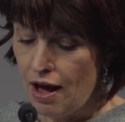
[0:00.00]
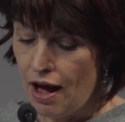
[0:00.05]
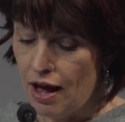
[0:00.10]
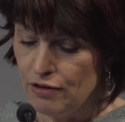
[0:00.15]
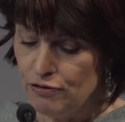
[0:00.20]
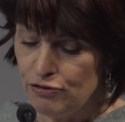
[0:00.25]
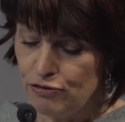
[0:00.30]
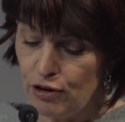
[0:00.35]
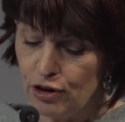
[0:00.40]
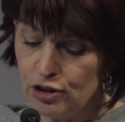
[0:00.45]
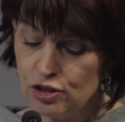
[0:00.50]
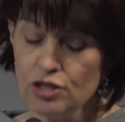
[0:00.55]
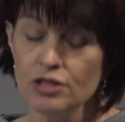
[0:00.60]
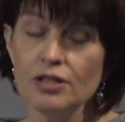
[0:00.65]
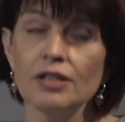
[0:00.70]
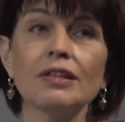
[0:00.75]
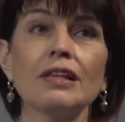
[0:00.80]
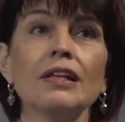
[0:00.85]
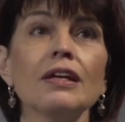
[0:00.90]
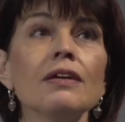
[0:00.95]

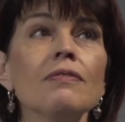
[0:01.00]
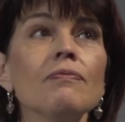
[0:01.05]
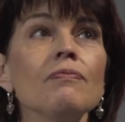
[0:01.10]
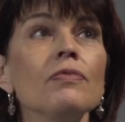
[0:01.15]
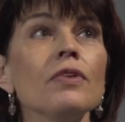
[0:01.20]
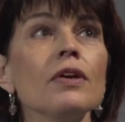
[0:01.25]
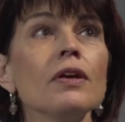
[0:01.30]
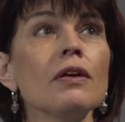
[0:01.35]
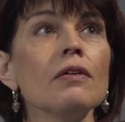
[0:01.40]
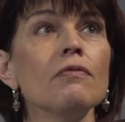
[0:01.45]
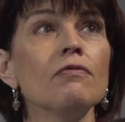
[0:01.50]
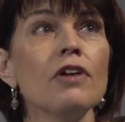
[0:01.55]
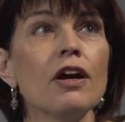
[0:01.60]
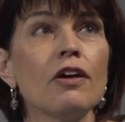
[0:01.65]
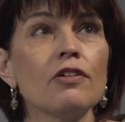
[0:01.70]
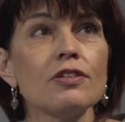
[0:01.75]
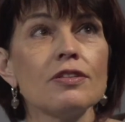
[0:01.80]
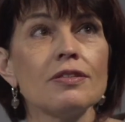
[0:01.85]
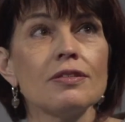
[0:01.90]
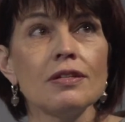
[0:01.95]
Unfortunately, we
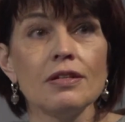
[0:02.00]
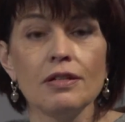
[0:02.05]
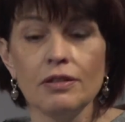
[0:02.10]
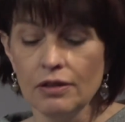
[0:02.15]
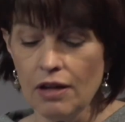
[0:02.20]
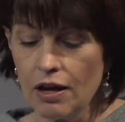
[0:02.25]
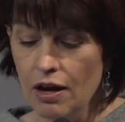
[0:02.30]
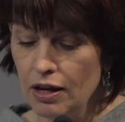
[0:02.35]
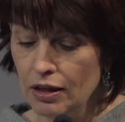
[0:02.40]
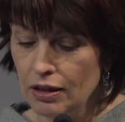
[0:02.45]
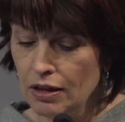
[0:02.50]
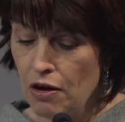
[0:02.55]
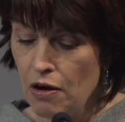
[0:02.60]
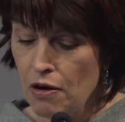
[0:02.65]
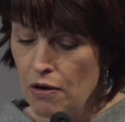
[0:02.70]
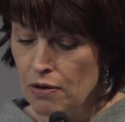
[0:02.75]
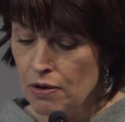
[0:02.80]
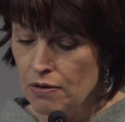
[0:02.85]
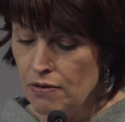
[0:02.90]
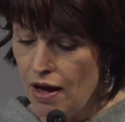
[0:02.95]
are still a
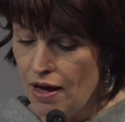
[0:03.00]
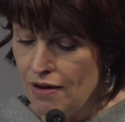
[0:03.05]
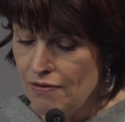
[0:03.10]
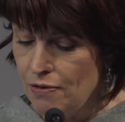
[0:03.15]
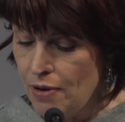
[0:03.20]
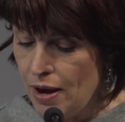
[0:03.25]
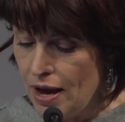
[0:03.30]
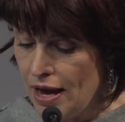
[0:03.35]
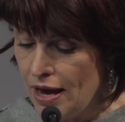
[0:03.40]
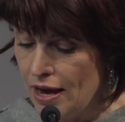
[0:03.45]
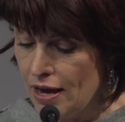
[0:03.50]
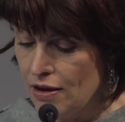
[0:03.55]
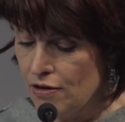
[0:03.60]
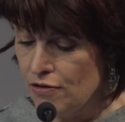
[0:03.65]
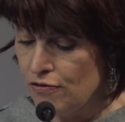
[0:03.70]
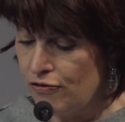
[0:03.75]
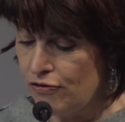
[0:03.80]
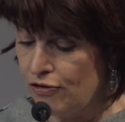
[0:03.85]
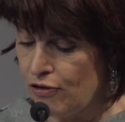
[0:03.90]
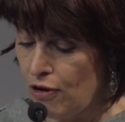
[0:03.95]
long way
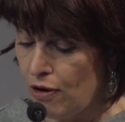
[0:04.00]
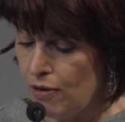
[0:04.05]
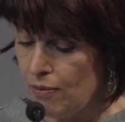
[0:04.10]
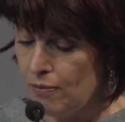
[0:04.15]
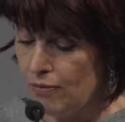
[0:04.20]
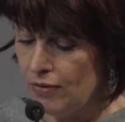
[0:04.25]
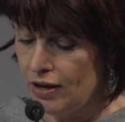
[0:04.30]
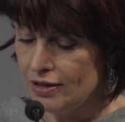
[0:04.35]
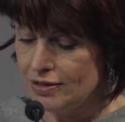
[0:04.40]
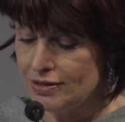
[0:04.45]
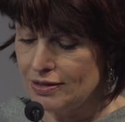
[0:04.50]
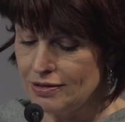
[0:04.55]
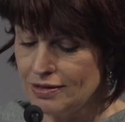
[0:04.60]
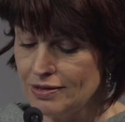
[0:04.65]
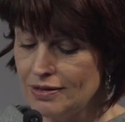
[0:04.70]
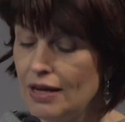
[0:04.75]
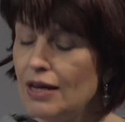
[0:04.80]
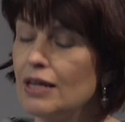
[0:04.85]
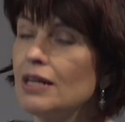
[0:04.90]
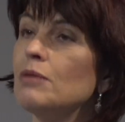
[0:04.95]
from a
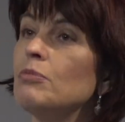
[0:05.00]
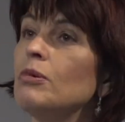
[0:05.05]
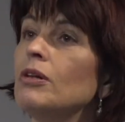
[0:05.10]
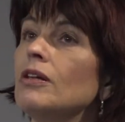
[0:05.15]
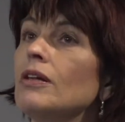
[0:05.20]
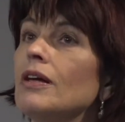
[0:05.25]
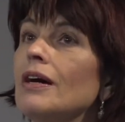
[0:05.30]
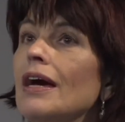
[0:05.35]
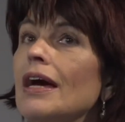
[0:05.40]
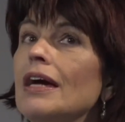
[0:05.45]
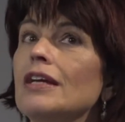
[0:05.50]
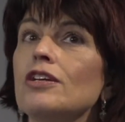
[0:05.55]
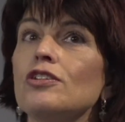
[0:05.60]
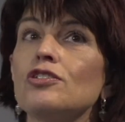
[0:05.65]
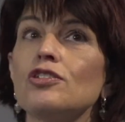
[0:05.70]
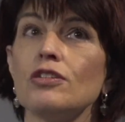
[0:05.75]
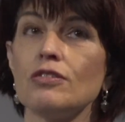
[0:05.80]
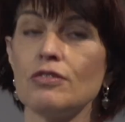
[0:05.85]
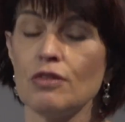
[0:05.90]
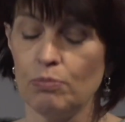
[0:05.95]
sustainable
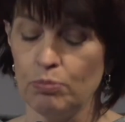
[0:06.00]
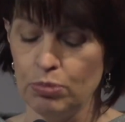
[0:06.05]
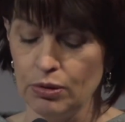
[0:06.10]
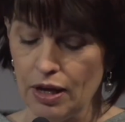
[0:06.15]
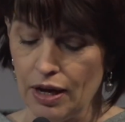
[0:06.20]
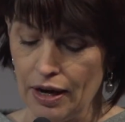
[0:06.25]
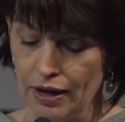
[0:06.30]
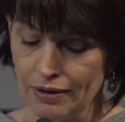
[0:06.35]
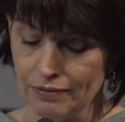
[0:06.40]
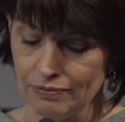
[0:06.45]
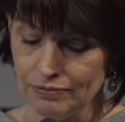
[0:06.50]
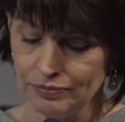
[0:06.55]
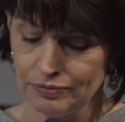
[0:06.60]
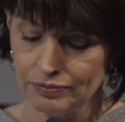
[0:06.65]
energy supply.